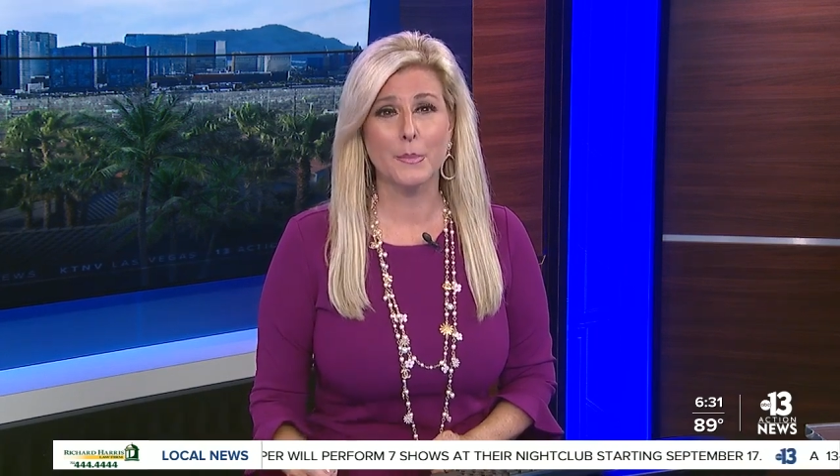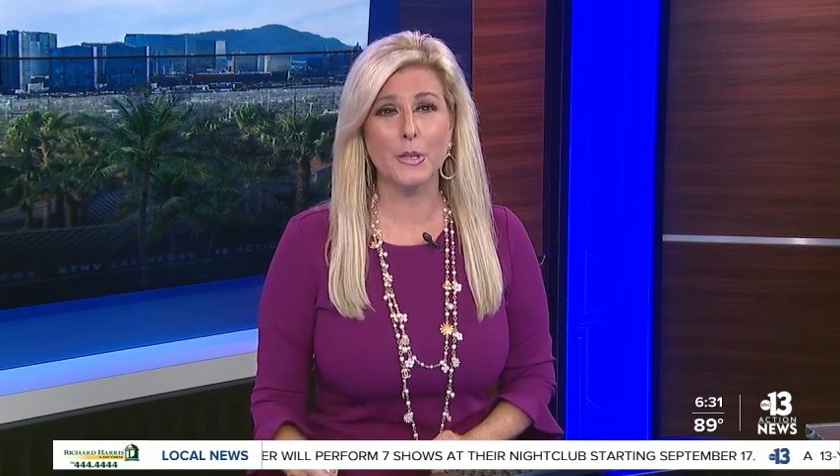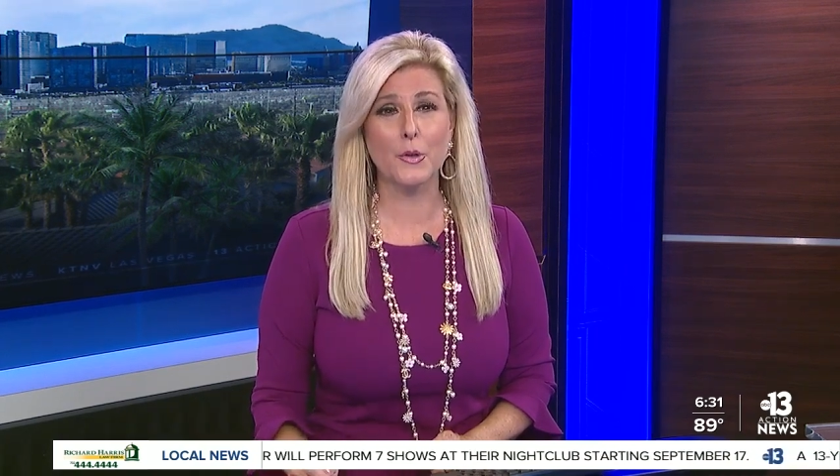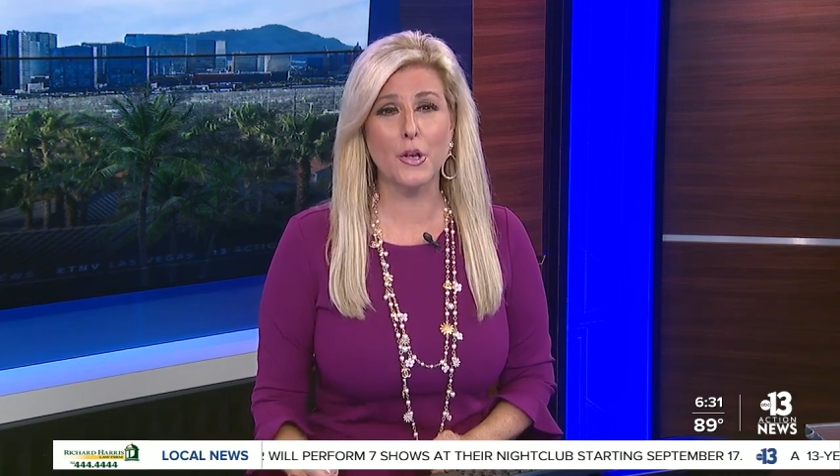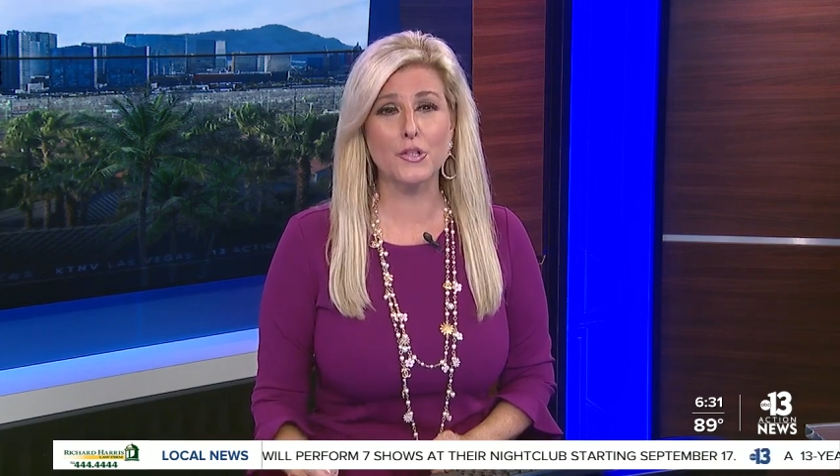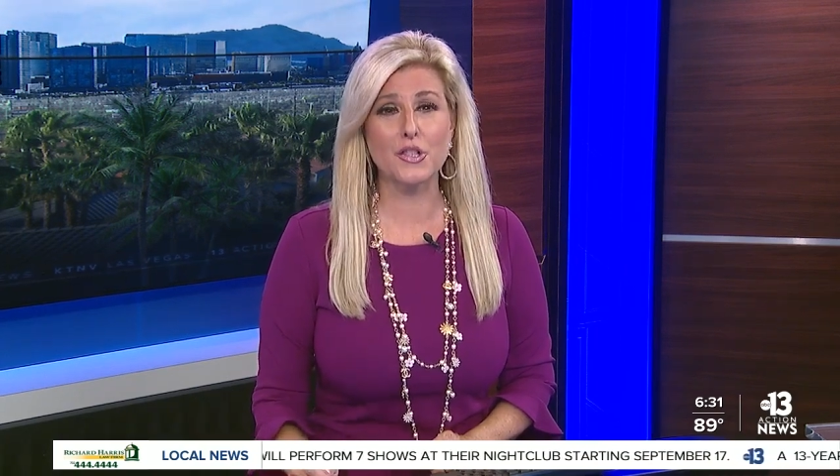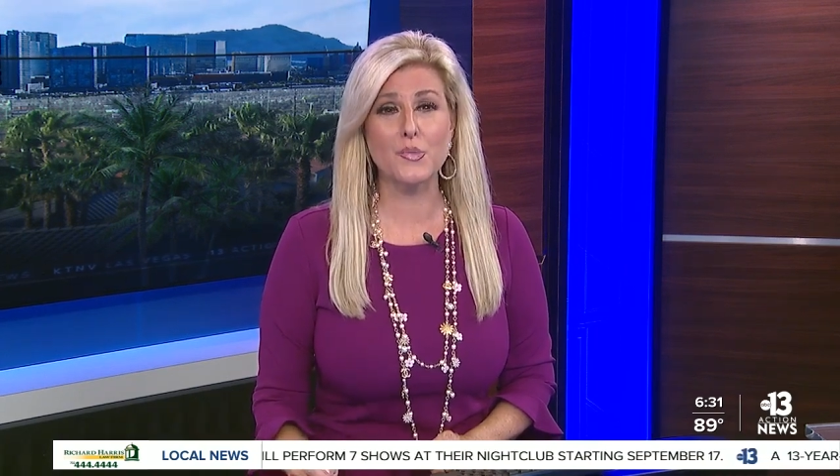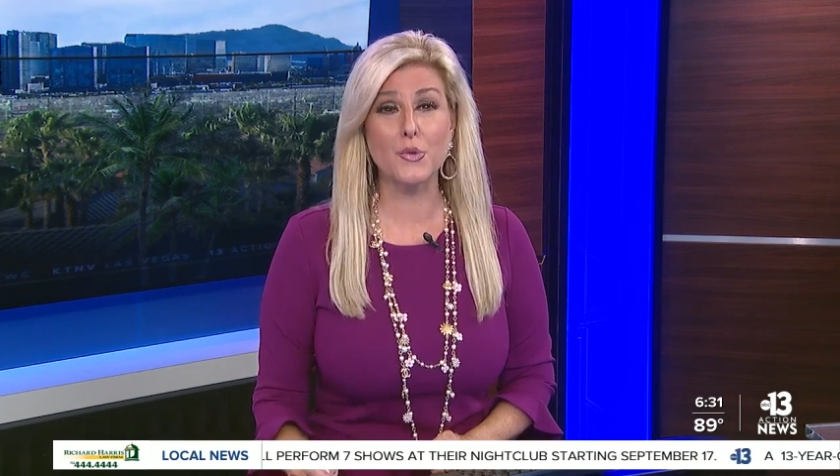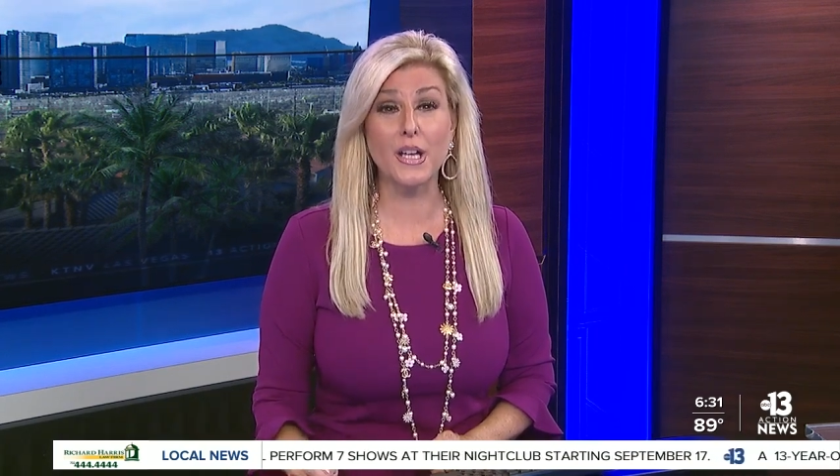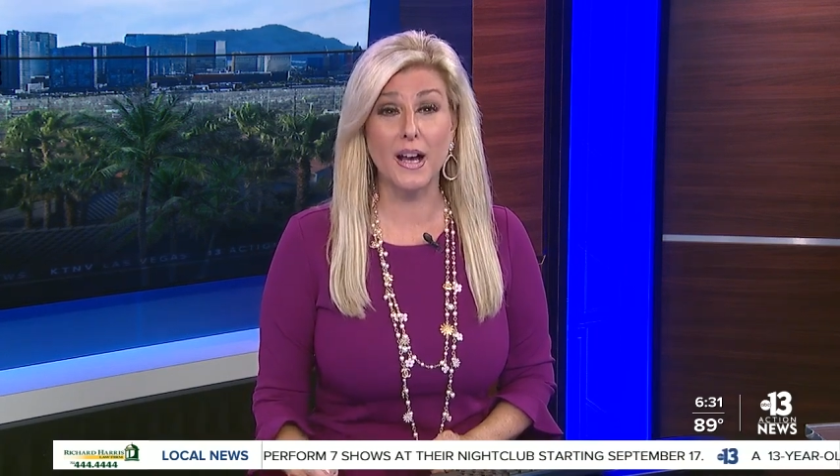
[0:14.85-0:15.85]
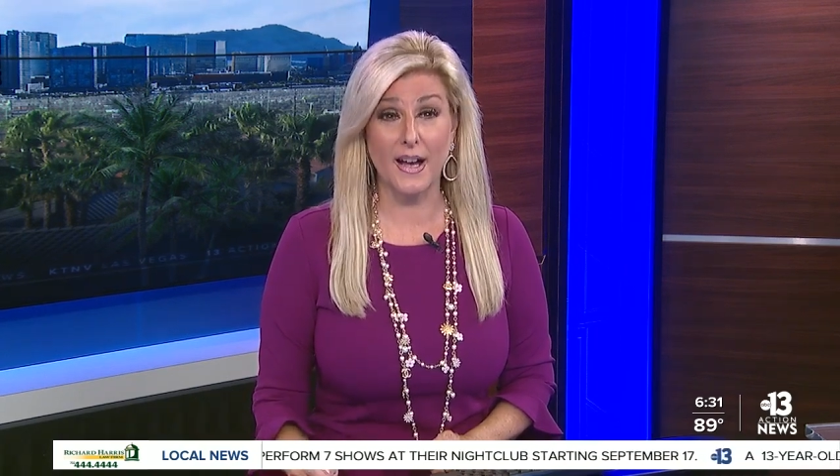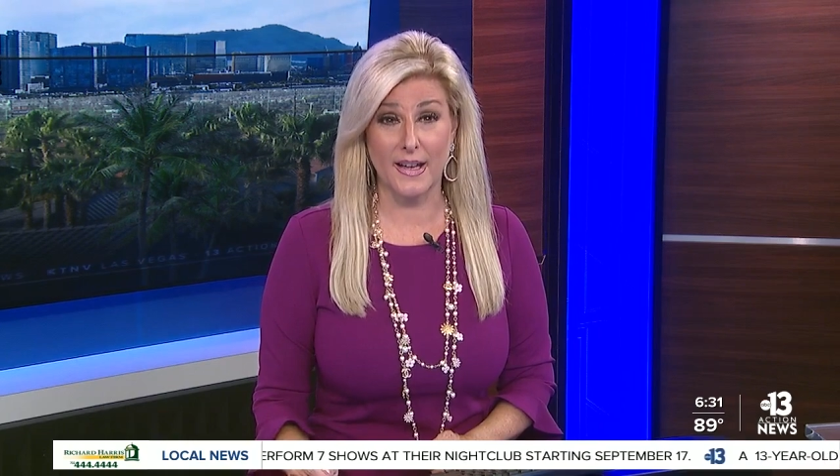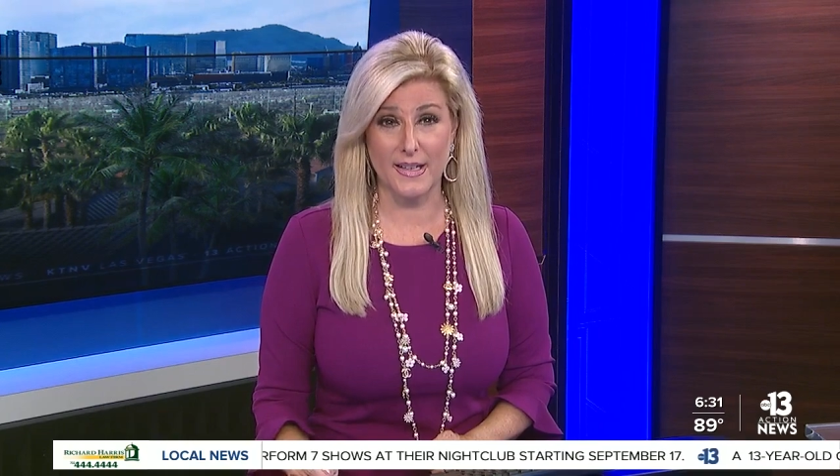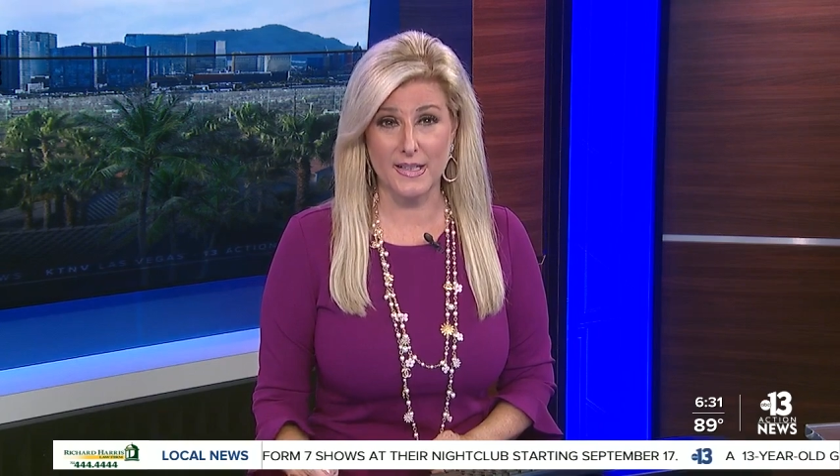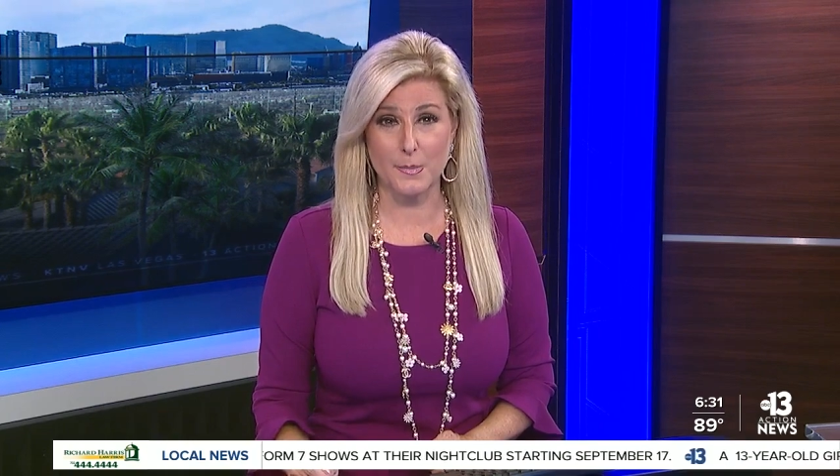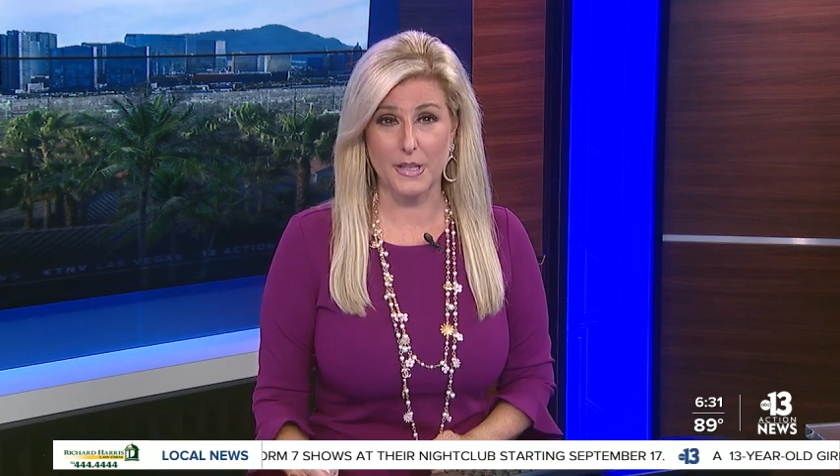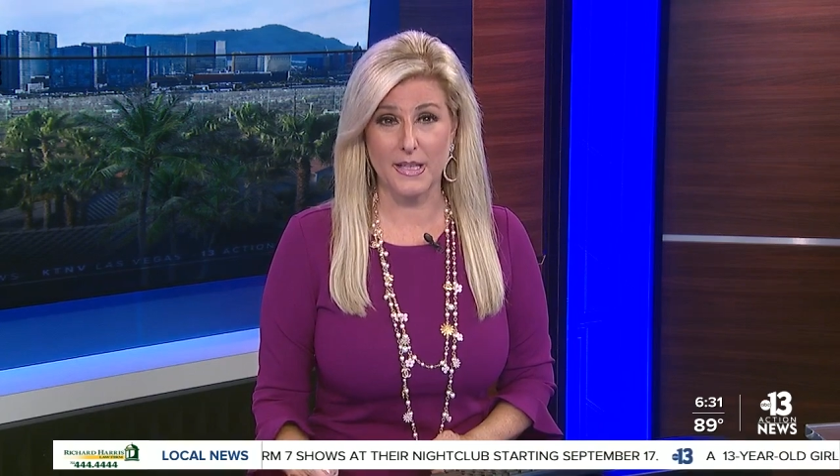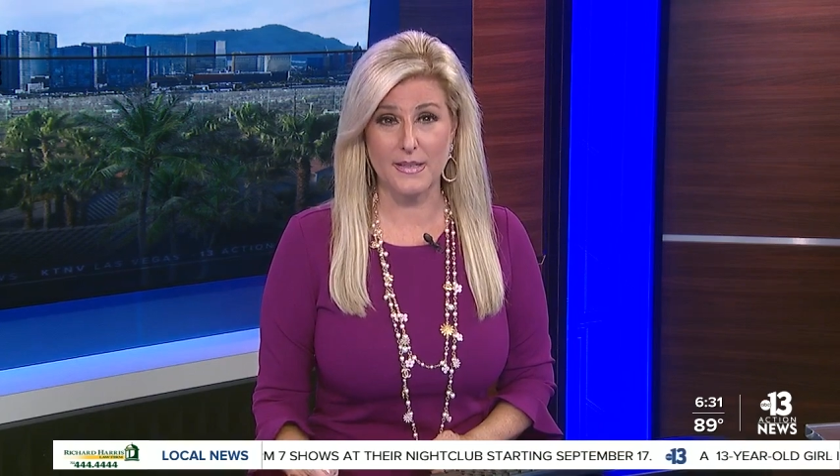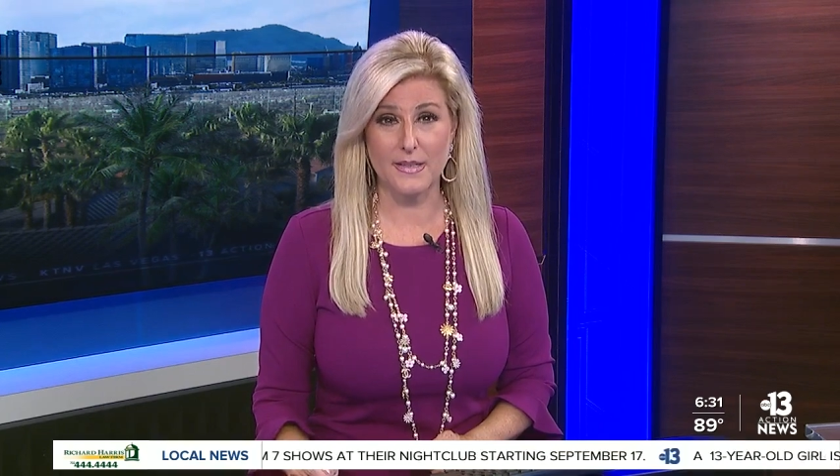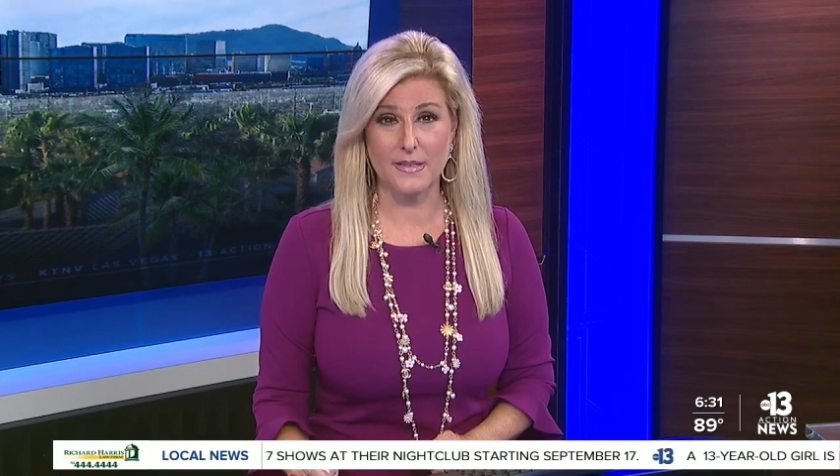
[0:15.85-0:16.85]
Meteorologist Bree Guy
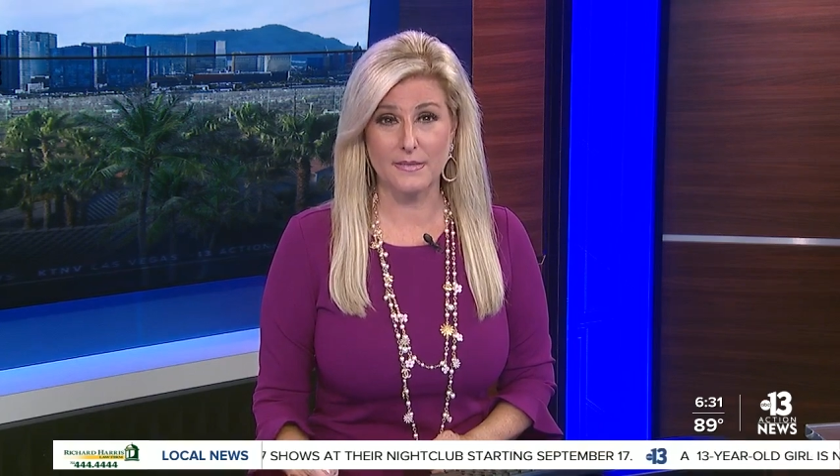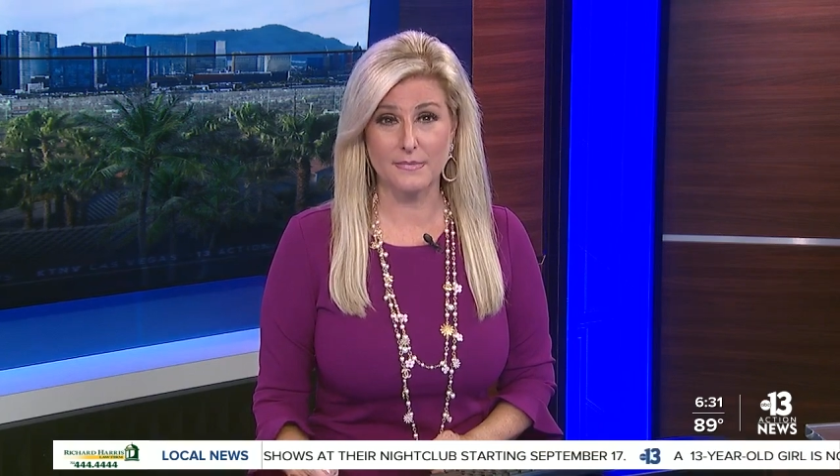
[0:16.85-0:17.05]
explains.